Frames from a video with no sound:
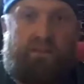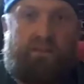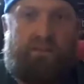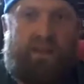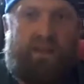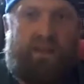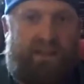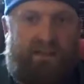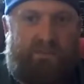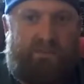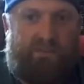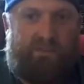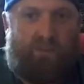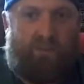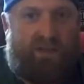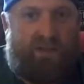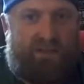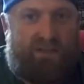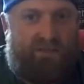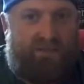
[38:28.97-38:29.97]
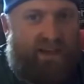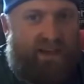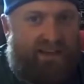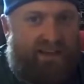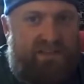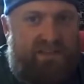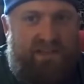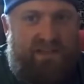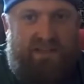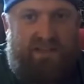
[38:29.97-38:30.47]
main ones, the
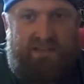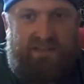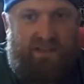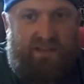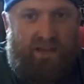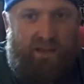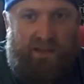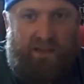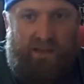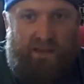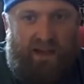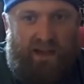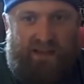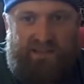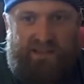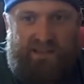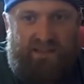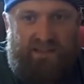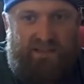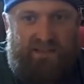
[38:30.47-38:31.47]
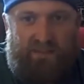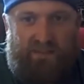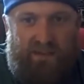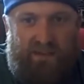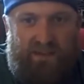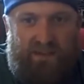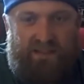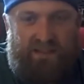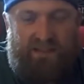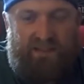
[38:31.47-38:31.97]
vaccines, the
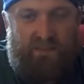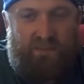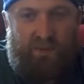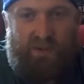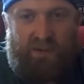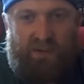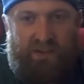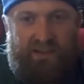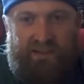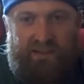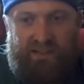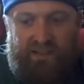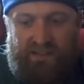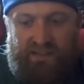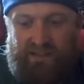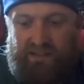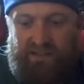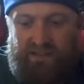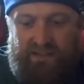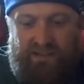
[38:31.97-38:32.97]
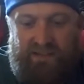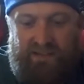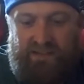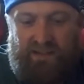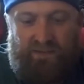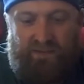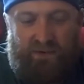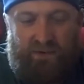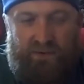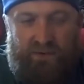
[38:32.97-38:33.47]
accessibility to
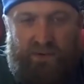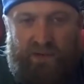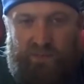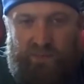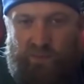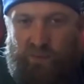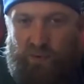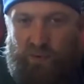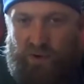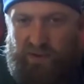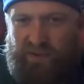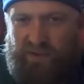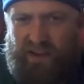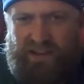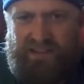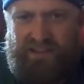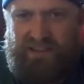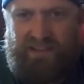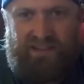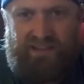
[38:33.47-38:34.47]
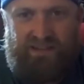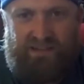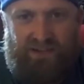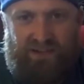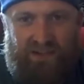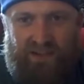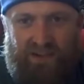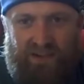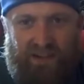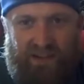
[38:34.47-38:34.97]
different respiratory vaccines
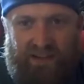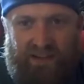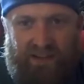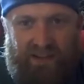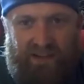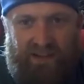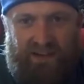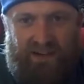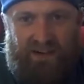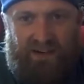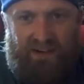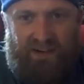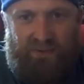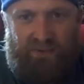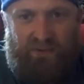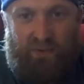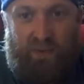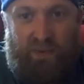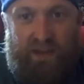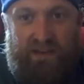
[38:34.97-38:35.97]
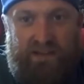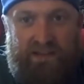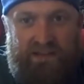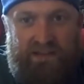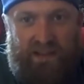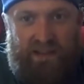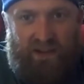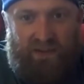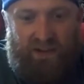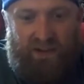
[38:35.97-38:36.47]
are tremendous
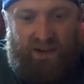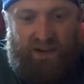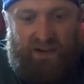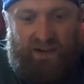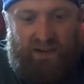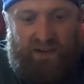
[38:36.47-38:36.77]
down there.